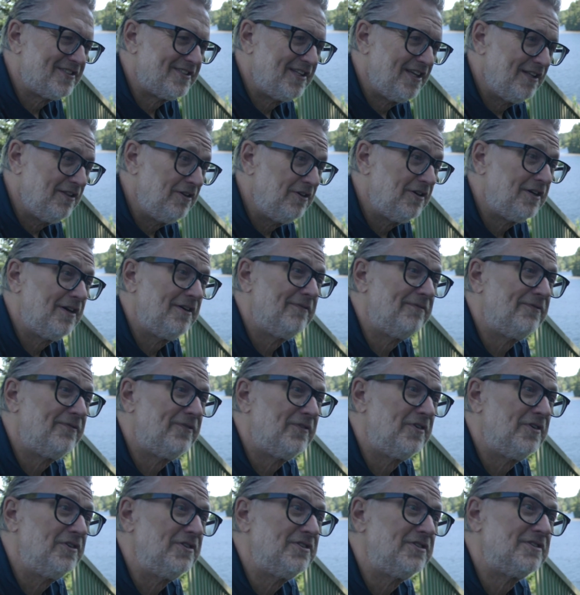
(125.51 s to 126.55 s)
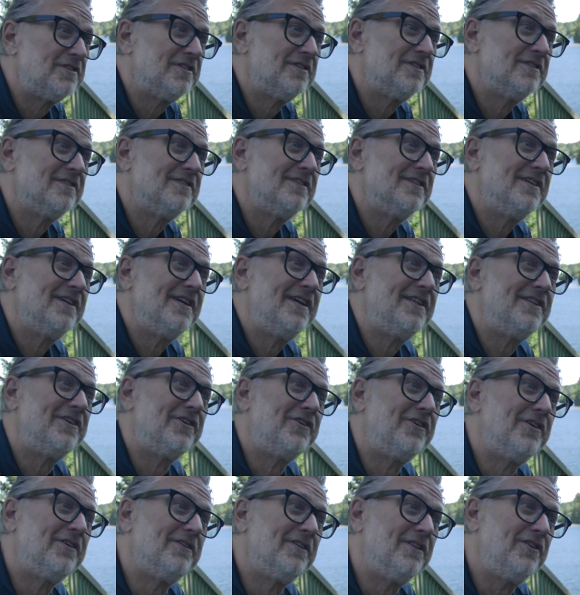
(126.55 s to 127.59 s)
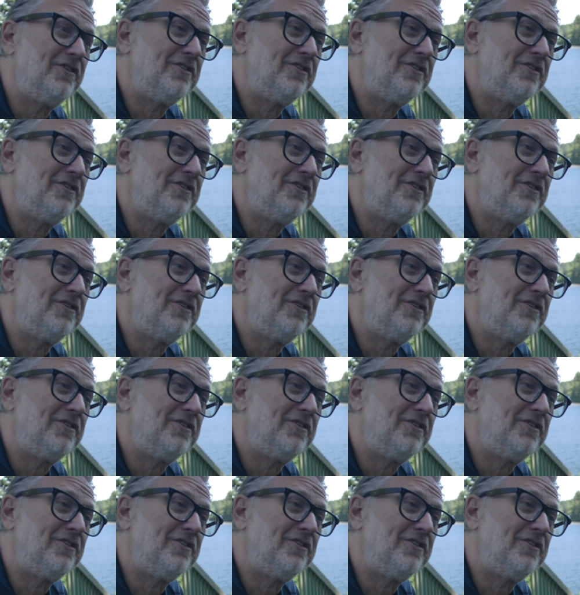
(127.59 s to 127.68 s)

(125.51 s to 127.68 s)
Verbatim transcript: They look up first, and they're going,